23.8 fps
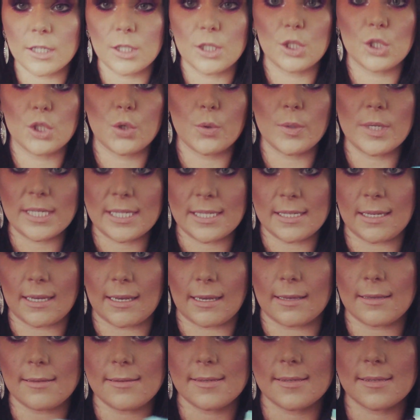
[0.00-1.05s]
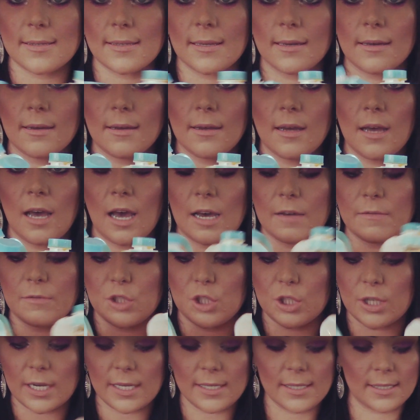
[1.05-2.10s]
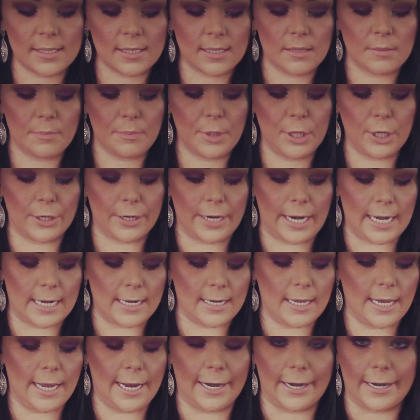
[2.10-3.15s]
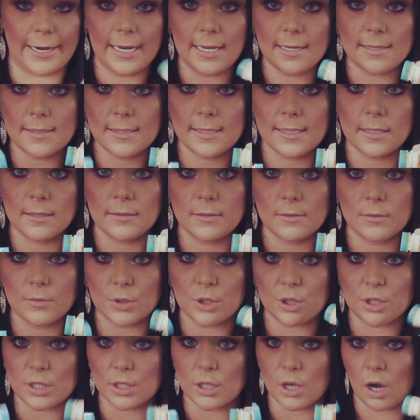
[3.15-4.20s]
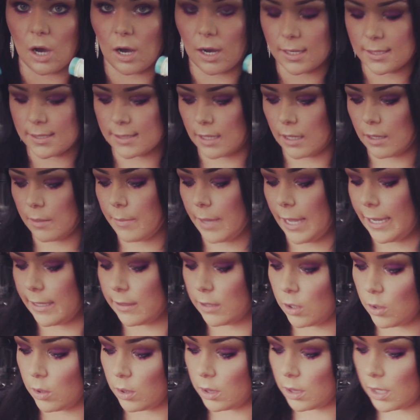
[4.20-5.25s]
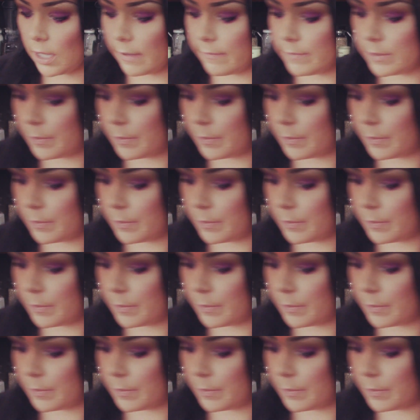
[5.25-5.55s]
twisties of just pureed carrot, which is awesome. Halo loves